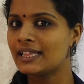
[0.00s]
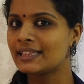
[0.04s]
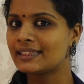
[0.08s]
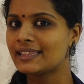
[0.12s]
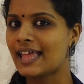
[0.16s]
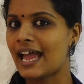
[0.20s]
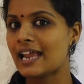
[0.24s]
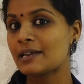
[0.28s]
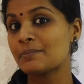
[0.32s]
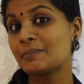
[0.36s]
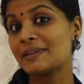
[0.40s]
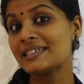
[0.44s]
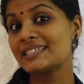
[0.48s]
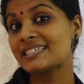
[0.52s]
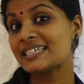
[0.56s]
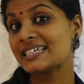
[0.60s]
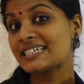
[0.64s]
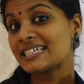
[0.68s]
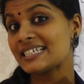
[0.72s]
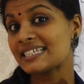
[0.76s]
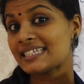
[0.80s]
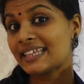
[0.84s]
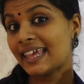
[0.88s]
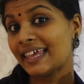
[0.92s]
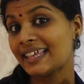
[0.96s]
That means it
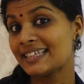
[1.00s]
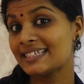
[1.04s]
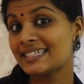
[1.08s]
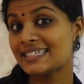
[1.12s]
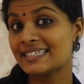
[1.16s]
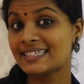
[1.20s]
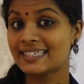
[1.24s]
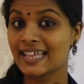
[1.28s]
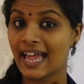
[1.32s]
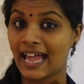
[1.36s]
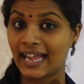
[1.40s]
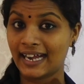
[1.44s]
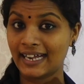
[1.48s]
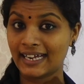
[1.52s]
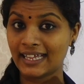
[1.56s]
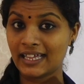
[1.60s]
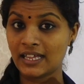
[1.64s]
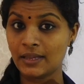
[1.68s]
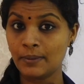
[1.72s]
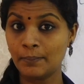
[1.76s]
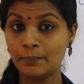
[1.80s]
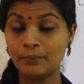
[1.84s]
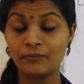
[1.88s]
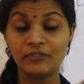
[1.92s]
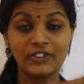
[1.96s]
is inside.
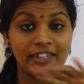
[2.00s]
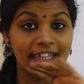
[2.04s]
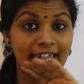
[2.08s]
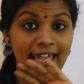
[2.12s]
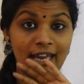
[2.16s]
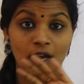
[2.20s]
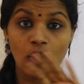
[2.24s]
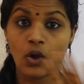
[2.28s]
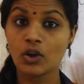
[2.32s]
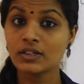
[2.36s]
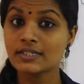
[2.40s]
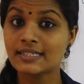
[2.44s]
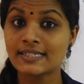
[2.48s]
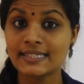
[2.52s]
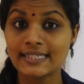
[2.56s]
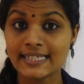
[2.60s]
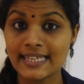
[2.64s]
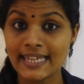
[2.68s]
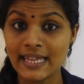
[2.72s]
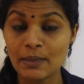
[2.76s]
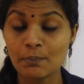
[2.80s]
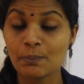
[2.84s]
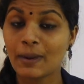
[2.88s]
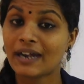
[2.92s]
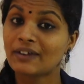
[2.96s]
We cannot
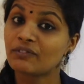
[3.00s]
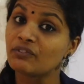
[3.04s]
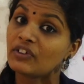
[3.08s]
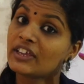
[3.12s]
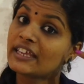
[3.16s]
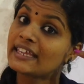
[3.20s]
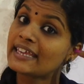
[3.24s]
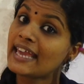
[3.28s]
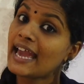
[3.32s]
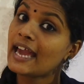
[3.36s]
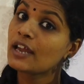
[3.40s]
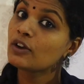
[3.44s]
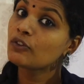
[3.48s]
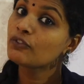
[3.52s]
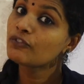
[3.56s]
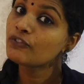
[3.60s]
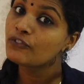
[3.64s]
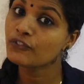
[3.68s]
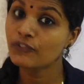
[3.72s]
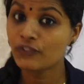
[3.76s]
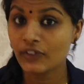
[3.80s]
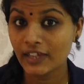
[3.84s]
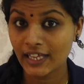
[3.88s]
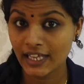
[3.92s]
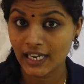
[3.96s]
see but we can
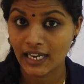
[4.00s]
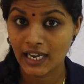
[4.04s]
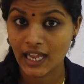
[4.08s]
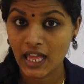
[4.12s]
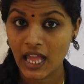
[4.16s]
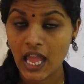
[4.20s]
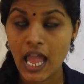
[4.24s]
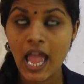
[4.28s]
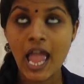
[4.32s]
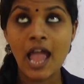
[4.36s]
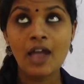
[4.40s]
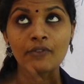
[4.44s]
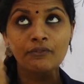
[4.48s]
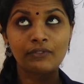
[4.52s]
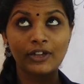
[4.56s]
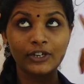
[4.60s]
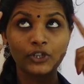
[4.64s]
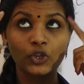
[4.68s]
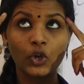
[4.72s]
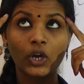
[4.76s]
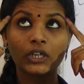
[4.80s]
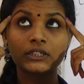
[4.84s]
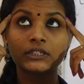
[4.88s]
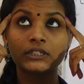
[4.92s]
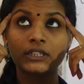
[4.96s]
feel. When
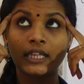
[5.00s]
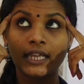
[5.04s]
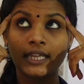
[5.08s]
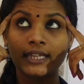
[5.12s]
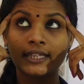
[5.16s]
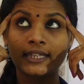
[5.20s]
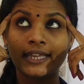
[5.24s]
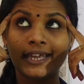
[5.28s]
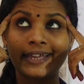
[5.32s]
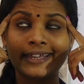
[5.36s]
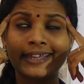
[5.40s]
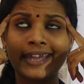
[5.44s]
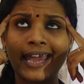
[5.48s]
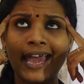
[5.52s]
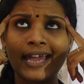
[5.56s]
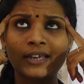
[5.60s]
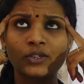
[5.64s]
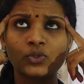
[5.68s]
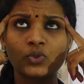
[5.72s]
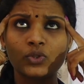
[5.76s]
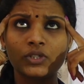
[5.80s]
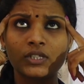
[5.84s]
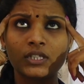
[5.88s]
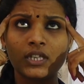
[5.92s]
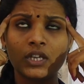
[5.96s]
you are thinking, can
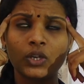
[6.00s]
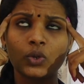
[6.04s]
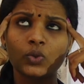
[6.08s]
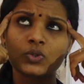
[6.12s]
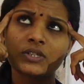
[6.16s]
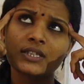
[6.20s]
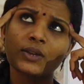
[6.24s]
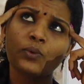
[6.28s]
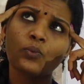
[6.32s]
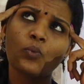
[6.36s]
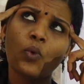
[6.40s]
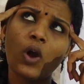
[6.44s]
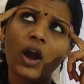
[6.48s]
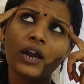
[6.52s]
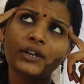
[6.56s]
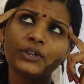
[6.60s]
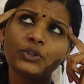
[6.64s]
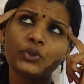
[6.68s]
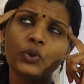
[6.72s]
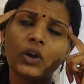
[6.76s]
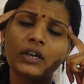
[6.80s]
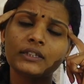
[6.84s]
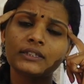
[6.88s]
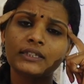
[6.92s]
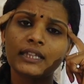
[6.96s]
you see using
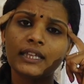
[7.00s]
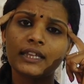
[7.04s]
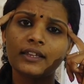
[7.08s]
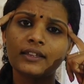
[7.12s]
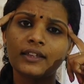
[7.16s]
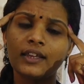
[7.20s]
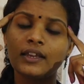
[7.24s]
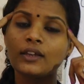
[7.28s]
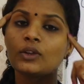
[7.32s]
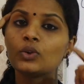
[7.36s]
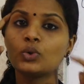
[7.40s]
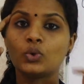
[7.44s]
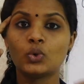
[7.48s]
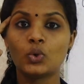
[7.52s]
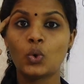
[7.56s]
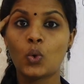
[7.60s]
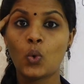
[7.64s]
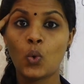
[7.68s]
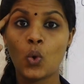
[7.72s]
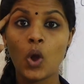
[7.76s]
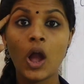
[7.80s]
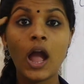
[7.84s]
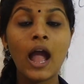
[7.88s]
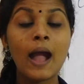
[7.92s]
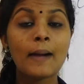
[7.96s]
what you are thinking?
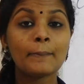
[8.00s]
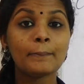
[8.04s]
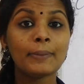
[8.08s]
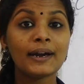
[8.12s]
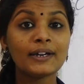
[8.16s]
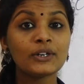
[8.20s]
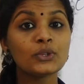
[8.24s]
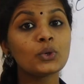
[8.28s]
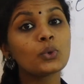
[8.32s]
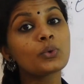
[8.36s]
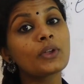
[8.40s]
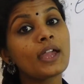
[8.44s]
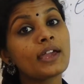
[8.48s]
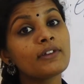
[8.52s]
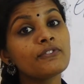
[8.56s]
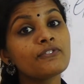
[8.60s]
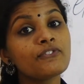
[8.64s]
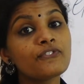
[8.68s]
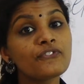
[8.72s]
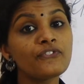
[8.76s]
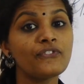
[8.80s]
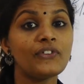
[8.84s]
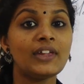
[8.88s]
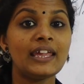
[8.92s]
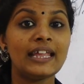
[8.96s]
No, but you can
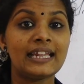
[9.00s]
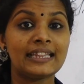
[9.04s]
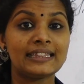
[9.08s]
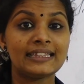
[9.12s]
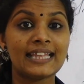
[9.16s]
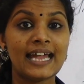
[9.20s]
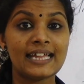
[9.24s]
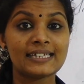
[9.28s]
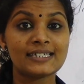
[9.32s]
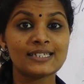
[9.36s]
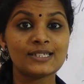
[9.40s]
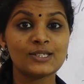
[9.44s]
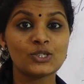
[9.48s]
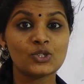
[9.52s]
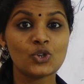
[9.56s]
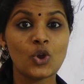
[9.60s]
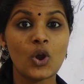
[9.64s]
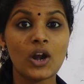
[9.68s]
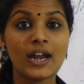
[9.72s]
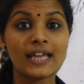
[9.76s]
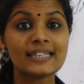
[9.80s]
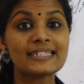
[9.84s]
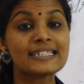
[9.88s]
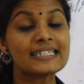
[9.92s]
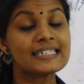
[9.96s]
feel. That is
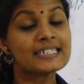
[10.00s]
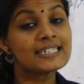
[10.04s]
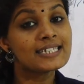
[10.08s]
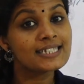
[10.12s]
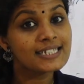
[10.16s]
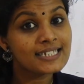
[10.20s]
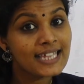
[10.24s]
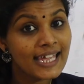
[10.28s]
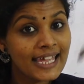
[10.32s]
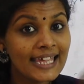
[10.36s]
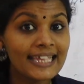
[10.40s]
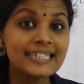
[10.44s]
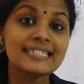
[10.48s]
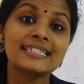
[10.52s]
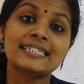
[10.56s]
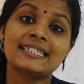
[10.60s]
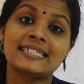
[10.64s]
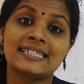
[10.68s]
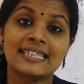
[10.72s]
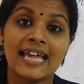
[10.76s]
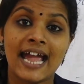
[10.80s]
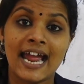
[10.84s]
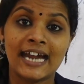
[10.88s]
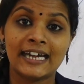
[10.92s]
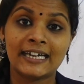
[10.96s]
known as it is
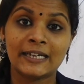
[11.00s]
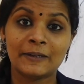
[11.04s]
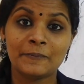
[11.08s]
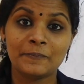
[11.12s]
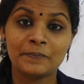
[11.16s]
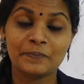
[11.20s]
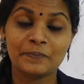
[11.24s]
inside.